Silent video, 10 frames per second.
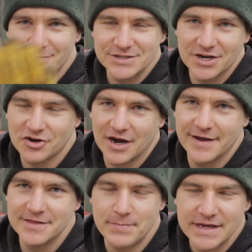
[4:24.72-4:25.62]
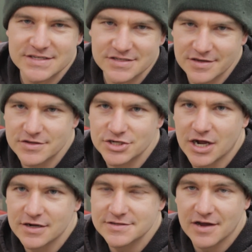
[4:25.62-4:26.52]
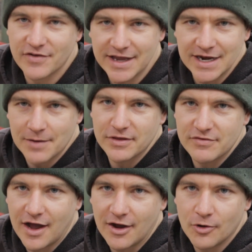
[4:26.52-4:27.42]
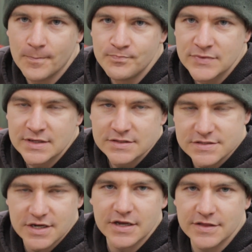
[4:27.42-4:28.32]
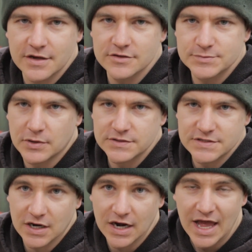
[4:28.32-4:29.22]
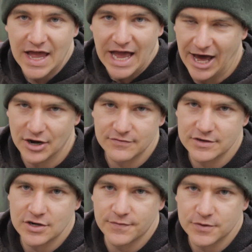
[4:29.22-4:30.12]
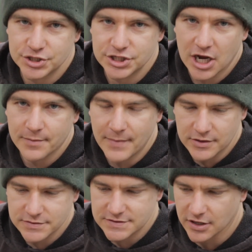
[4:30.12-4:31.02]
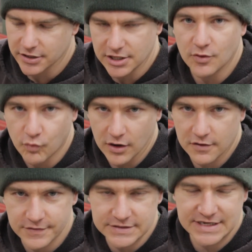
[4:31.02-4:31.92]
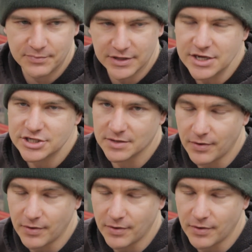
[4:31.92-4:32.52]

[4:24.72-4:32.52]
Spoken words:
I'm just going to grind the bases of the shocks off. I cannot believe how stuck in there those bolts are. I don't even know if those shock mounts are going to work for this application.